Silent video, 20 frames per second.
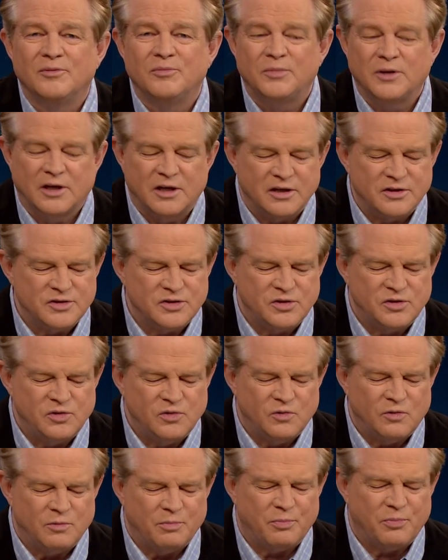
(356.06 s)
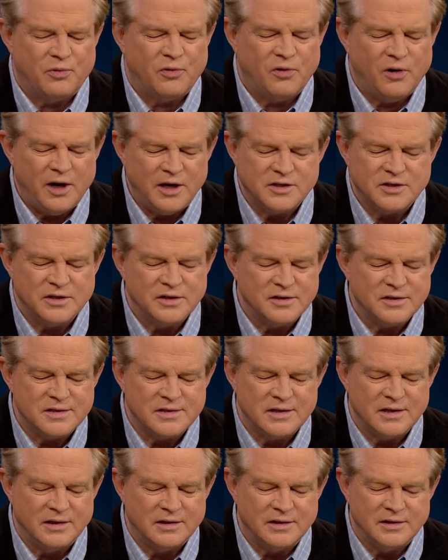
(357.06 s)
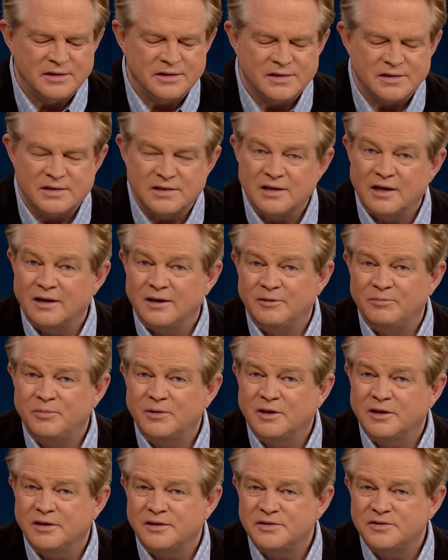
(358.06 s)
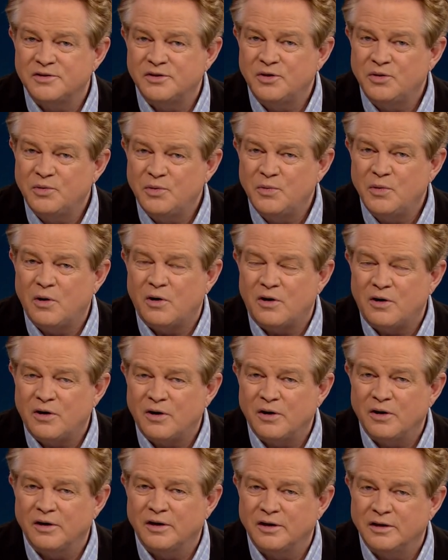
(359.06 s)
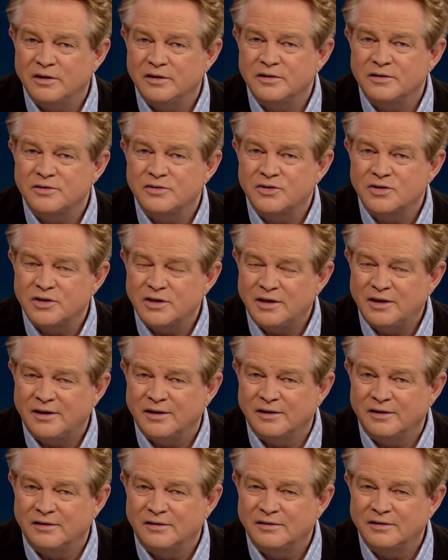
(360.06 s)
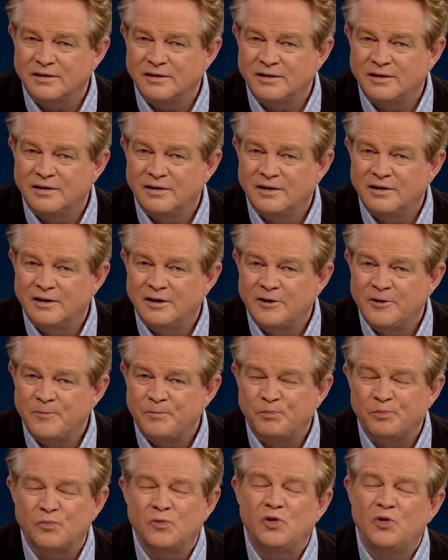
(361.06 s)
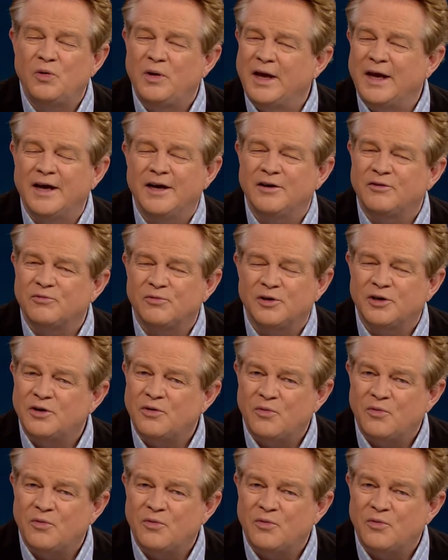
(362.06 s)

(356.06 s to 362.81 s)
because you're precious in his sight, because you are his child. You can't run